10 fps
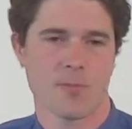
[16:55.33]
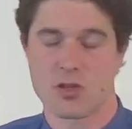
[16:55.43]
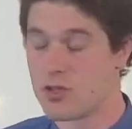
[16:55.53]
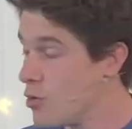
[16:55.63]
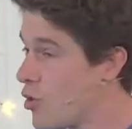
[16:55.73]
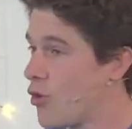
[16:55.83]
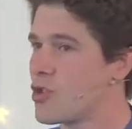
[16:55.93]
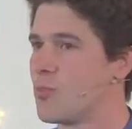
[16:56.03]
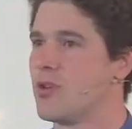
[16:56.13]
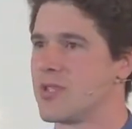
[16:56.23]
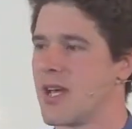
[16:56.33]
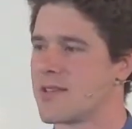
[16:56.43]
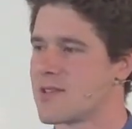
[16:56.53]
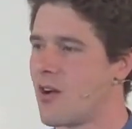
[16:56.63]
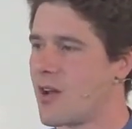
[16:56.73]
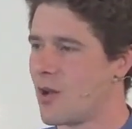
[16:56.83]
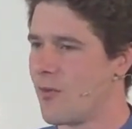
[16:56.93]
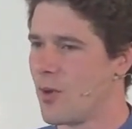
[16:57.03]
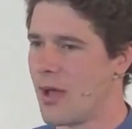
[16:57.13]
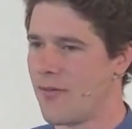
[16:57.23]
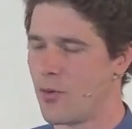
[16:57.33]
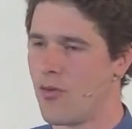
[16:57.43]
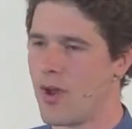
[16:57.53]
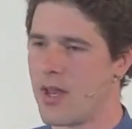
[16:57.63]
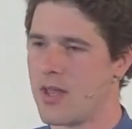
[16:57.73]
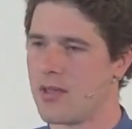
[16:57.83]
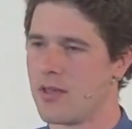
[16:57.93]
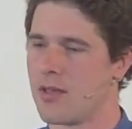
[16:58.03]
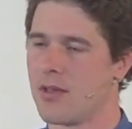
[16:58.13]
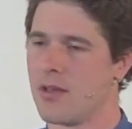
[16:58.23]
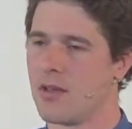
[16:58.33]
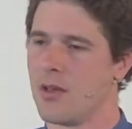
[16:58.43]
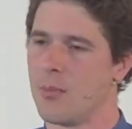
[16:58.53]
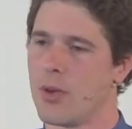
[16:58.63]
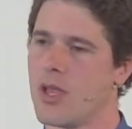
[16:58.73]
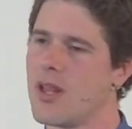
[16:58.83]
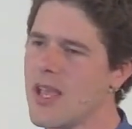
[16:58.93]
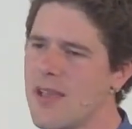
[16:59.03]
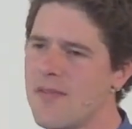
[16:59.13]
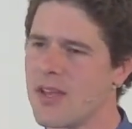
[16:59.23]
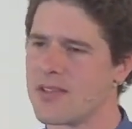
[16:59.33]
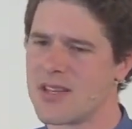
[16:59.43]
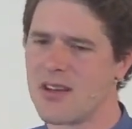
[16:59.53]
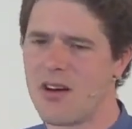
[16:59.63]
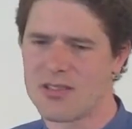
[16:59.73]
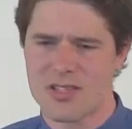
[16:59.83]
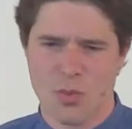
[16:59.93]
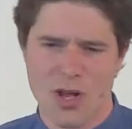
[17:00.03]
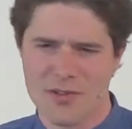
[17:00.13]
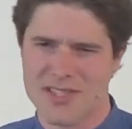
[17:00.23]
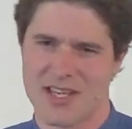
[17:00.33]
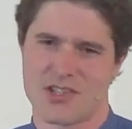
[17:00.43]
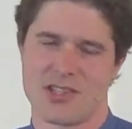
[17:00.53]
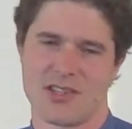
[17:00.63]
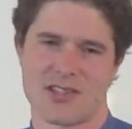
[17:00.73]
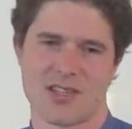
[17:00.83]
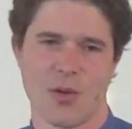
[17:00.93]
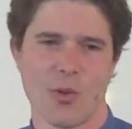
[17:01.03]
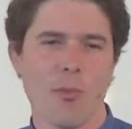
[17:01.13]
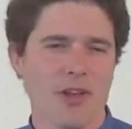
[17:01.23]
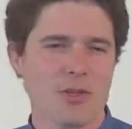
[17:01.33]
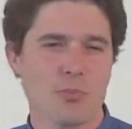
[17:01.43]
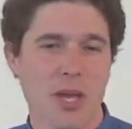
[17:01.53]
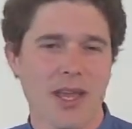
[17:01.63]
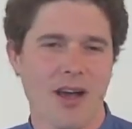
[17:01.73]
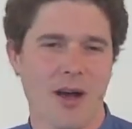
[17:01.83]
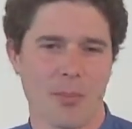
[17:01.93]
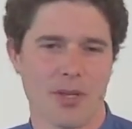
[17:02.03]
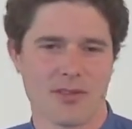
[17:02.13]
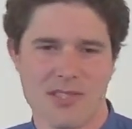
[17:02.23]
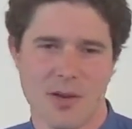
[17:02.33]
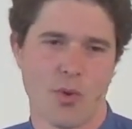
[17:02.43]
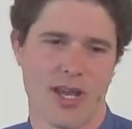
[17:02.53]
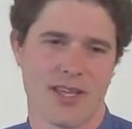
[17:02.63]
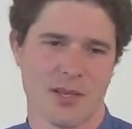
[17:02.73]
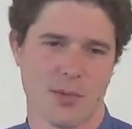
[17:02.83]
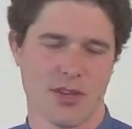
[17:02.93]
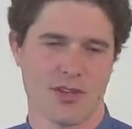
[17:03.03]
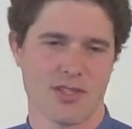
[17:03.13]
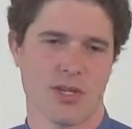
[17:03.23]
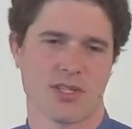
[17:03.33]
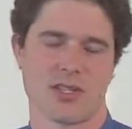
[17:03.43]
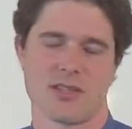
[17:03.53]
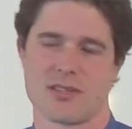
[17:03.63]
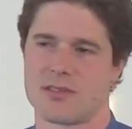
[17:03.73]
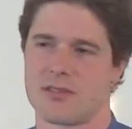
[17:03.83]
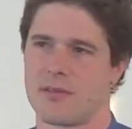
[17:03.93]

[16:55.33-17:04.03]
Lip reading: So do contribute to that Slido if you haven't already. But in the evenings, in our dwell sessions, we might just pick up in some way some of those questions.